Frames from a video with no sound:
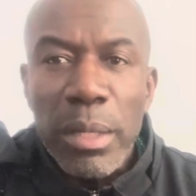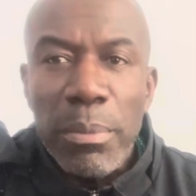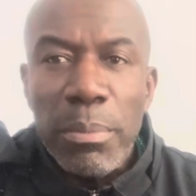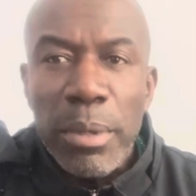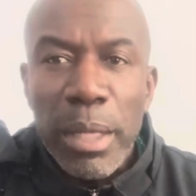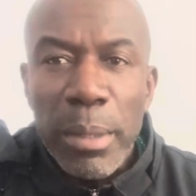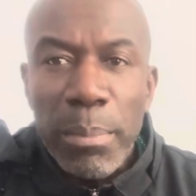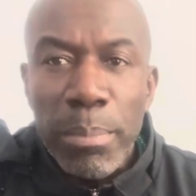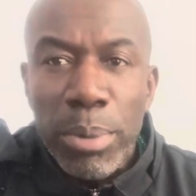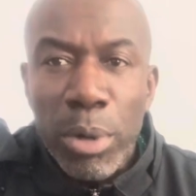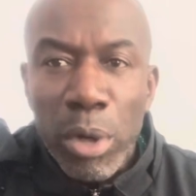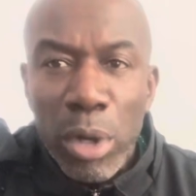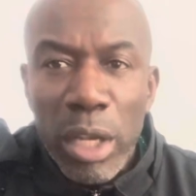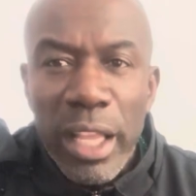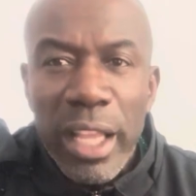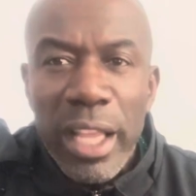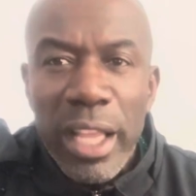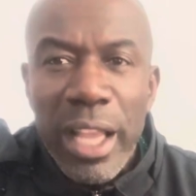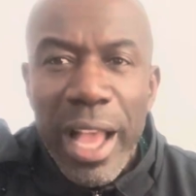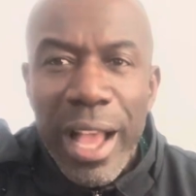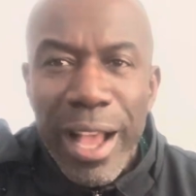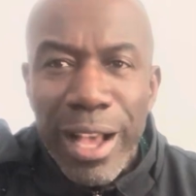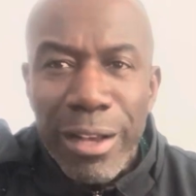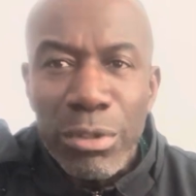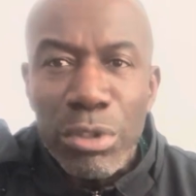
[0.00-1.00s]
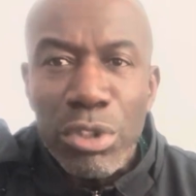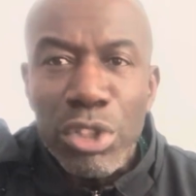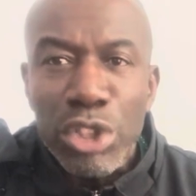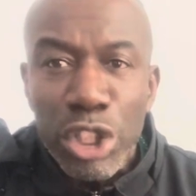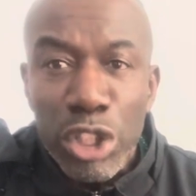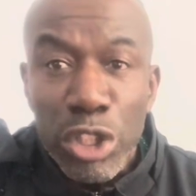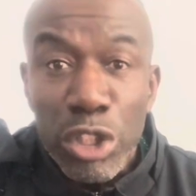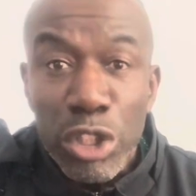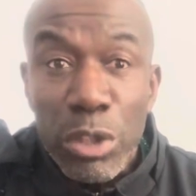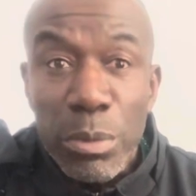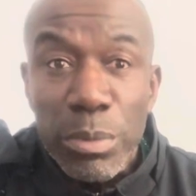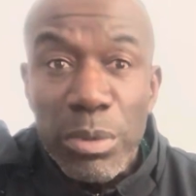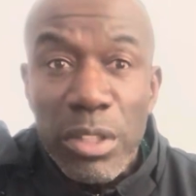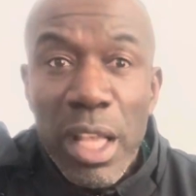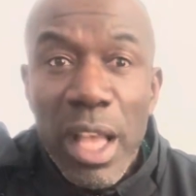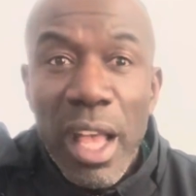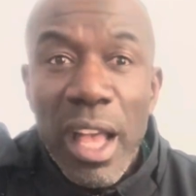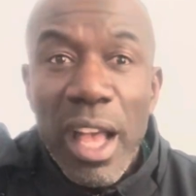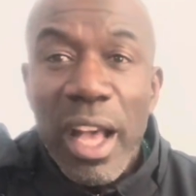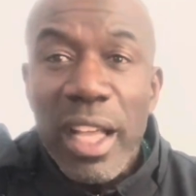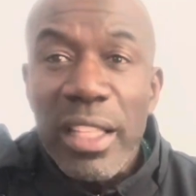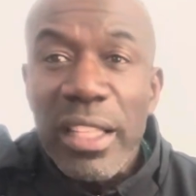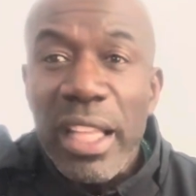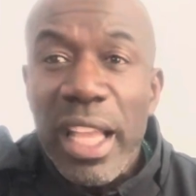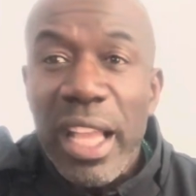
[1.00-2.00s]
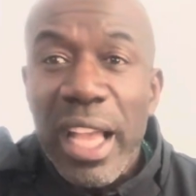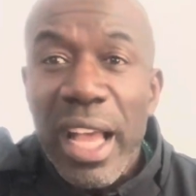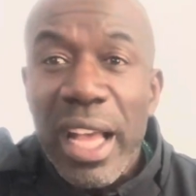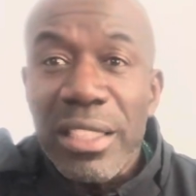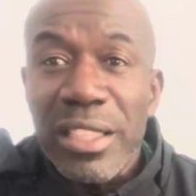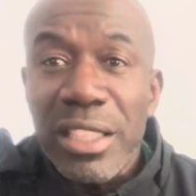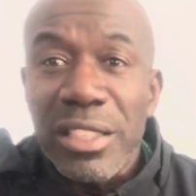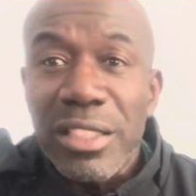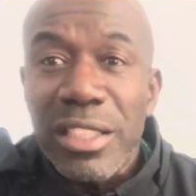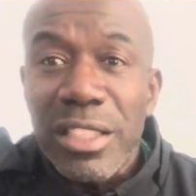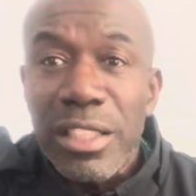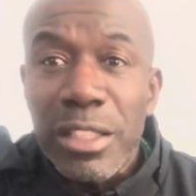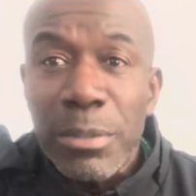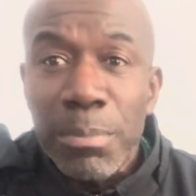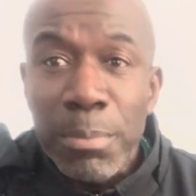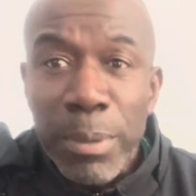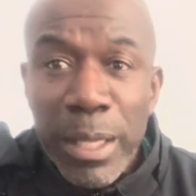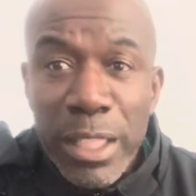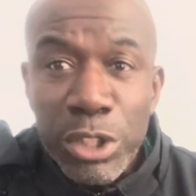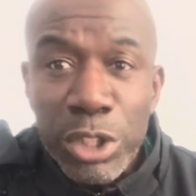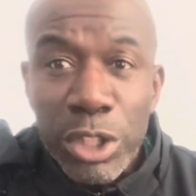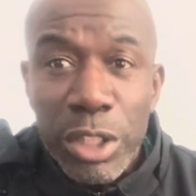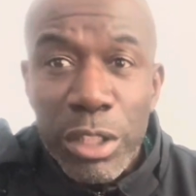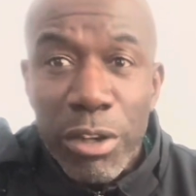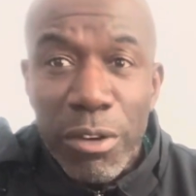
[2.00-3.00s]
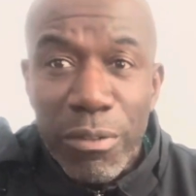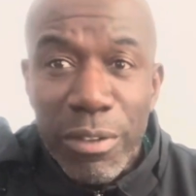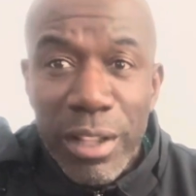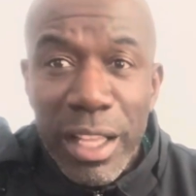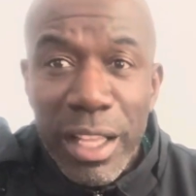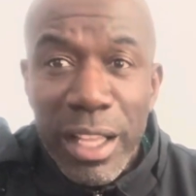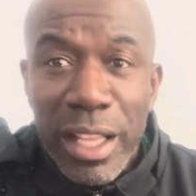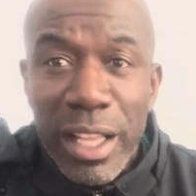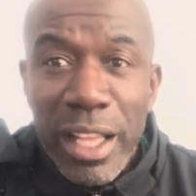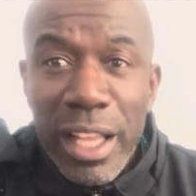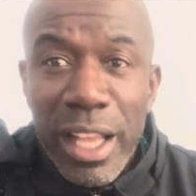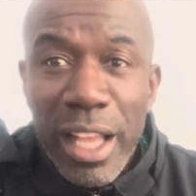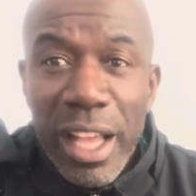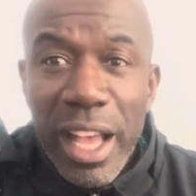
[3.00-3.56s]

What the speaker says: be pulling out tubes, and they had a suspicion of it,